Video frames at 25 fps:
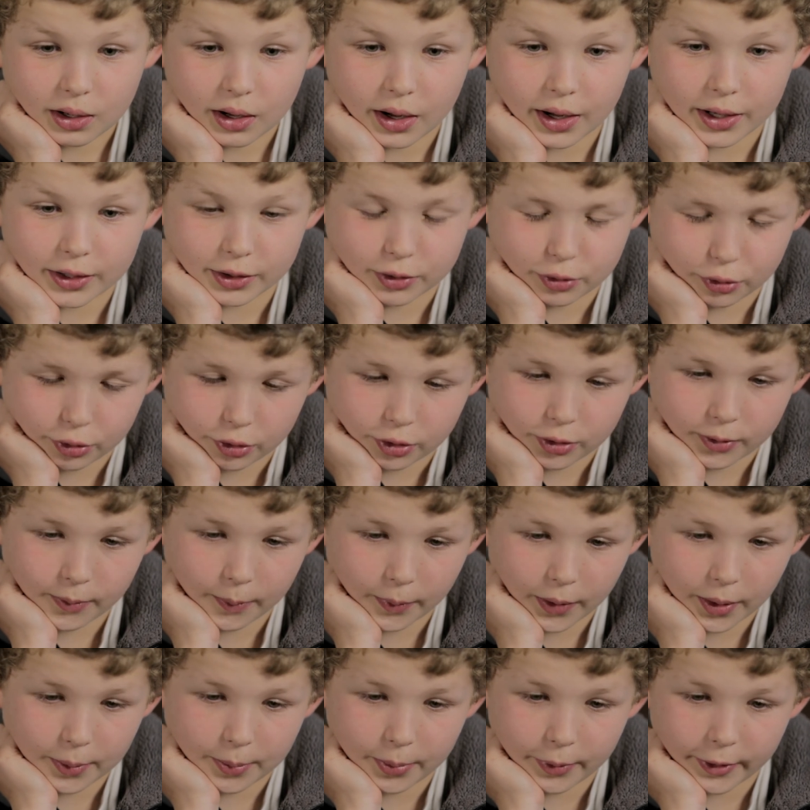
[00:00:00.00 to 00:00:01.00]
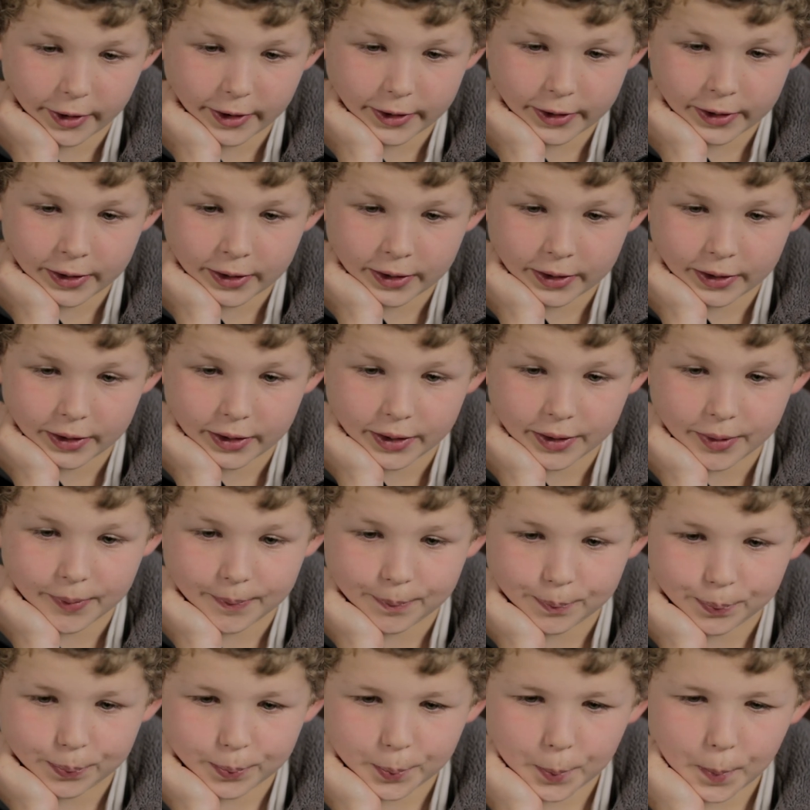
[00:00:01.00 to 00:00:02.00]
I got on my bike and I
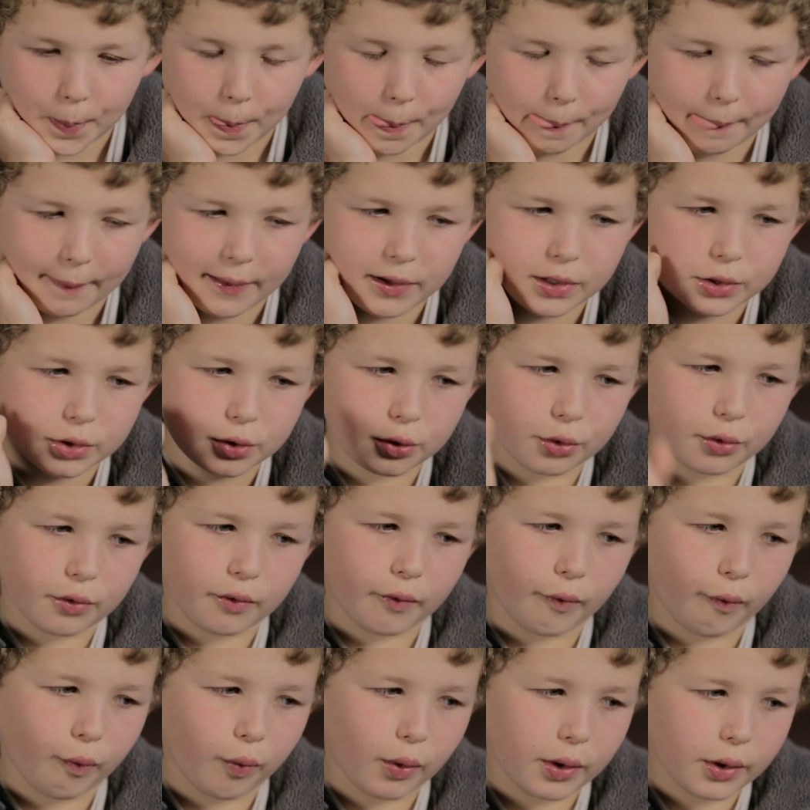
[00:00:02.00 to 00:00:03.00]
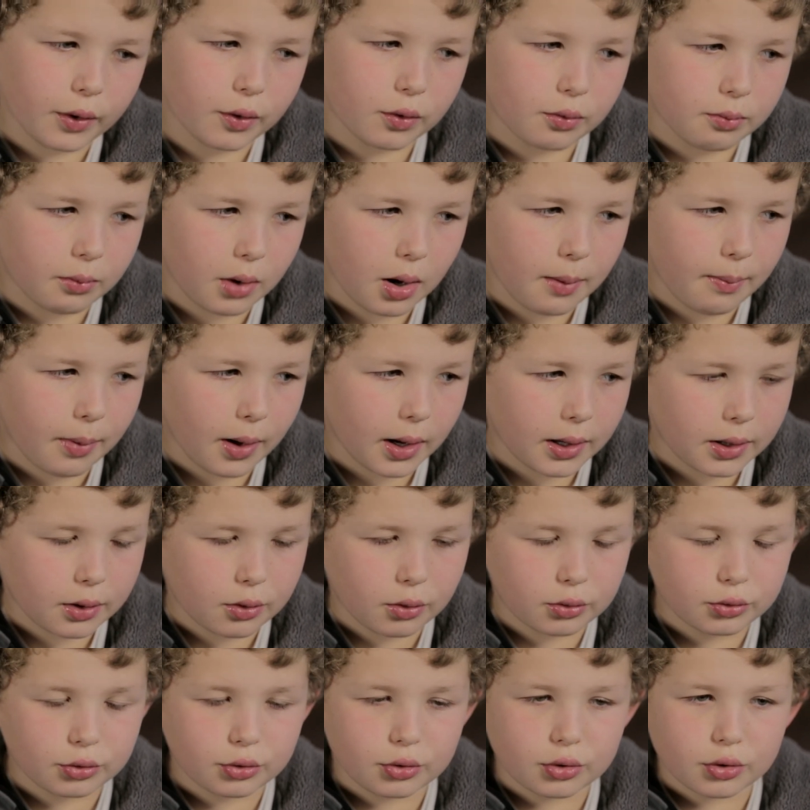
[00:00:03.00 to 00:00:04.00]
sort of wheeled my bike
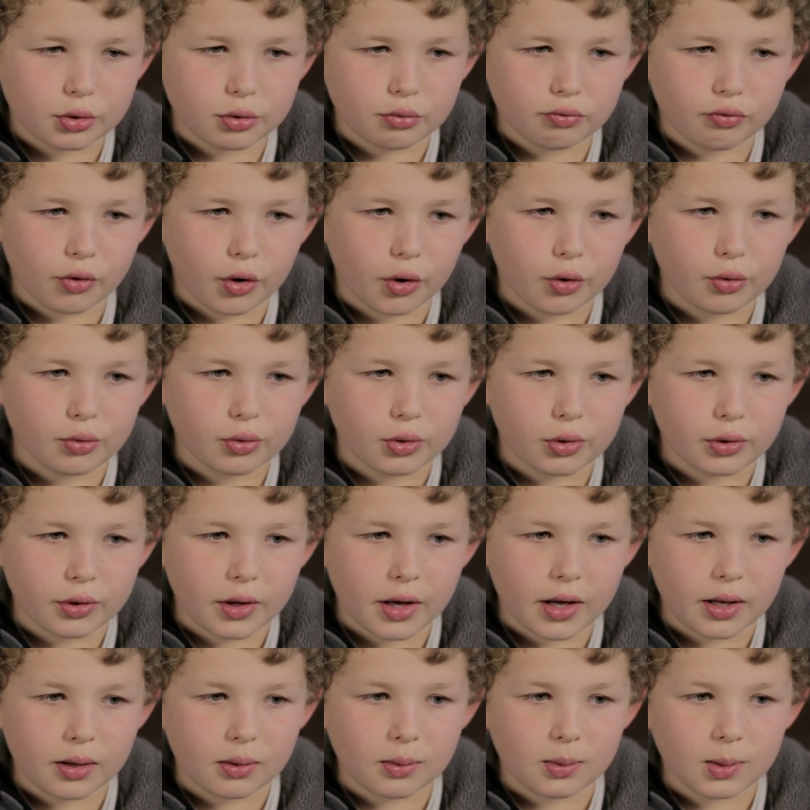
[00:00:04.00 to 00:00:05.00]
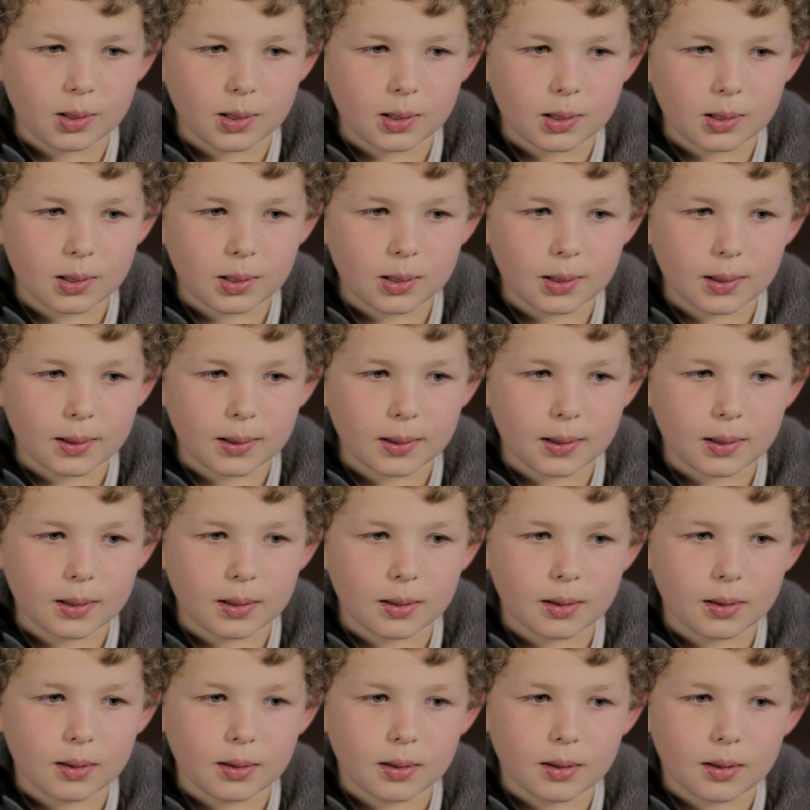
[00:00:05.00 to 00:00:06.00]
onto the road, and then
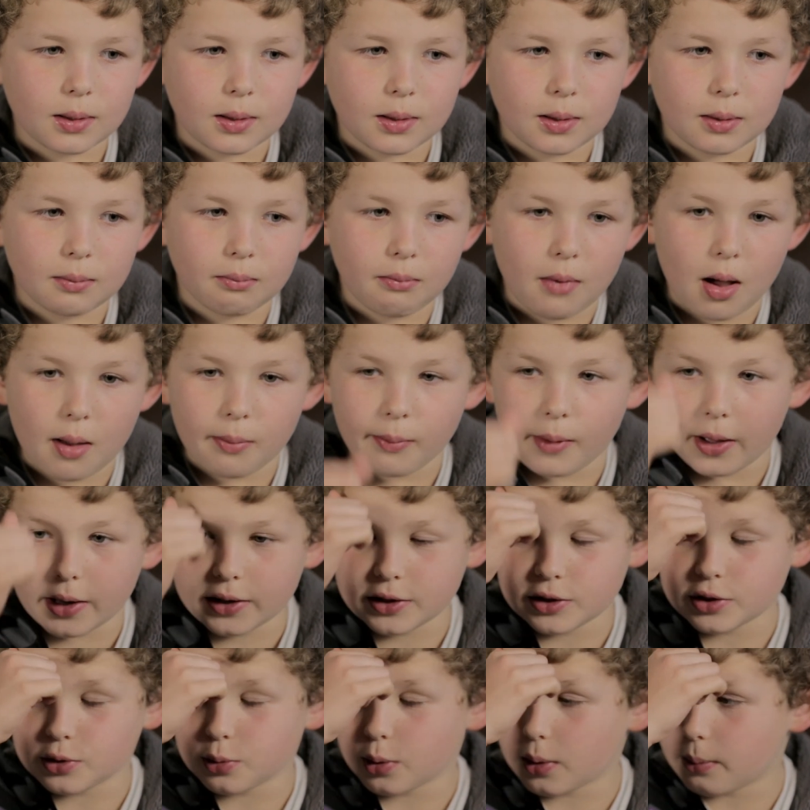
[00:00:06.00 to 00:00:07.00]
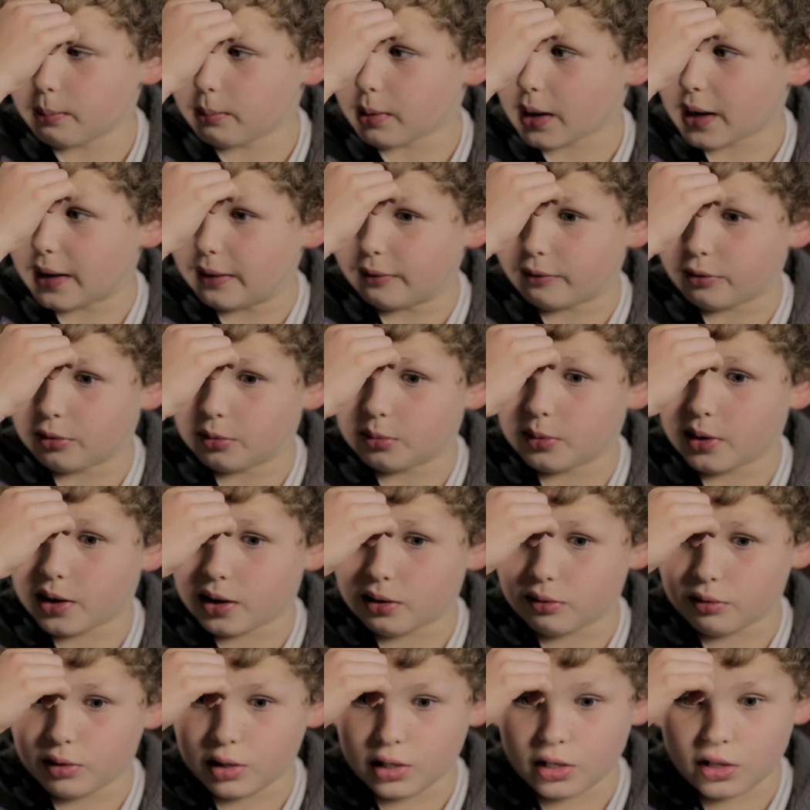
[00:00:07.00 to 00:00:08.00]
my mind just went blank from there,
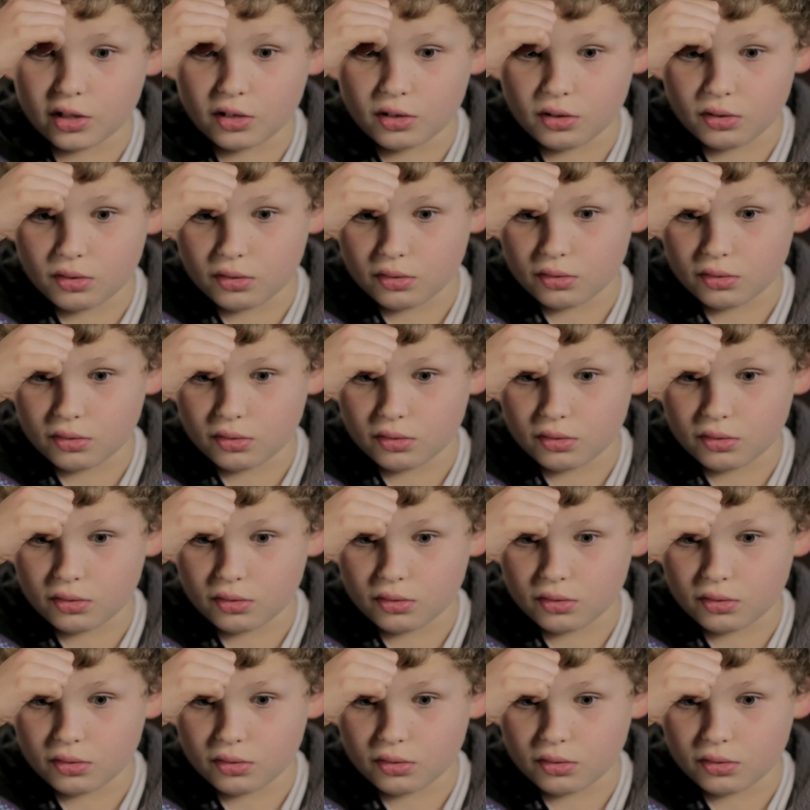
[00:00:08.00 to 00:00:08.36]
really.